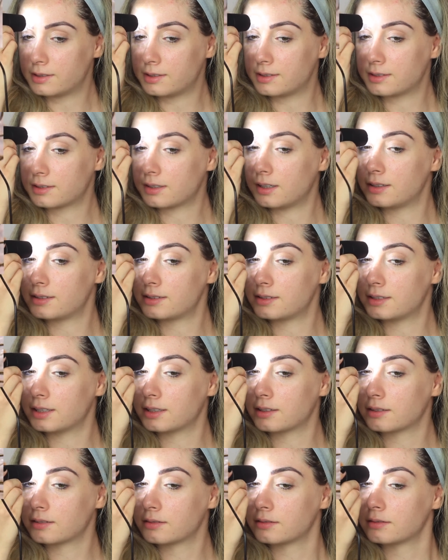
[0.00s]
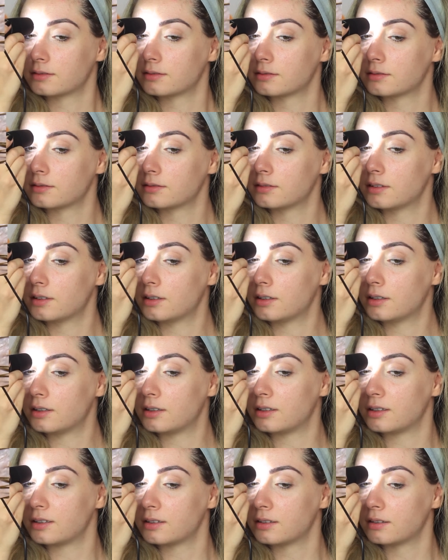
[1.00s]
Disgusting.
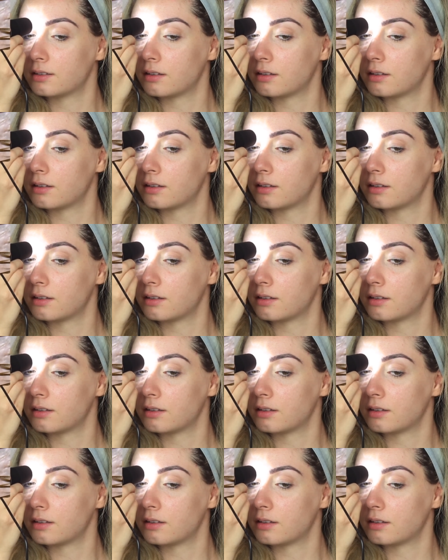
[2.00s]
Oh.